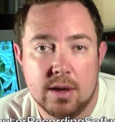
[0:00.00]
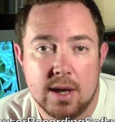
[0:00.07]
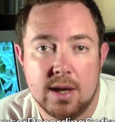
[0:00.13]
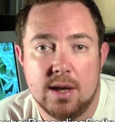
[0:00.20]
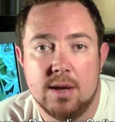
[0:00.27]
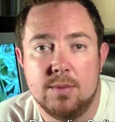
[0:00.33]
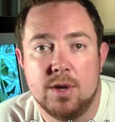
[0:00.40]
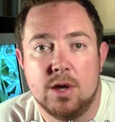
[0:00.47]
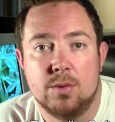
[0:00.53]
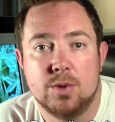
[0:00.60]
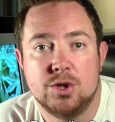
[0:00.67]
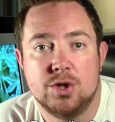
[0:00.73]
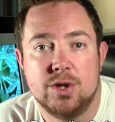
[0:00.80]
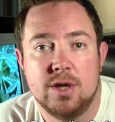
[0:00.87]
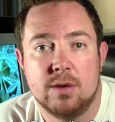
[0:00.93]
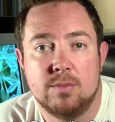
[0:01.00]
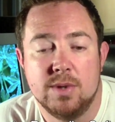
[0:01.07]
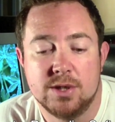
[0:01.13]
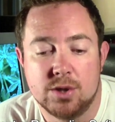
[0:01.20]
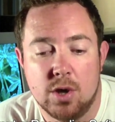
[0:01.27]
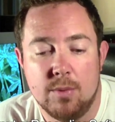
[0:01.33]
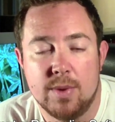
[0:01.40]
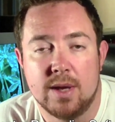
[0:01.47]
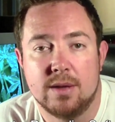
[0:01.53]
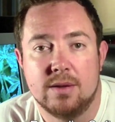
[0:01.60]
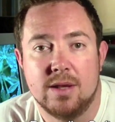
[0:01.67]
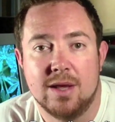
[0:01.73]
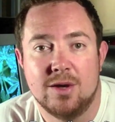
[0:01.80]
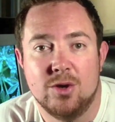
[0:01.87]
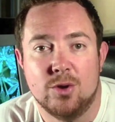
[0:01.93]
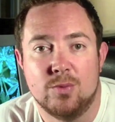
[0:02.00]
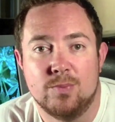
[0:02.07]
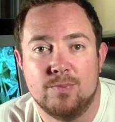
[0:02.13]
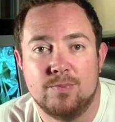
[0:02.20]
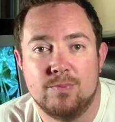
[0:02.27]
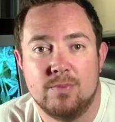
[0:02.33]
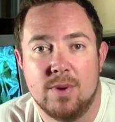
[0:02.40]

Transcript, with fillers: and let me know what you think. Please comment. Thank you.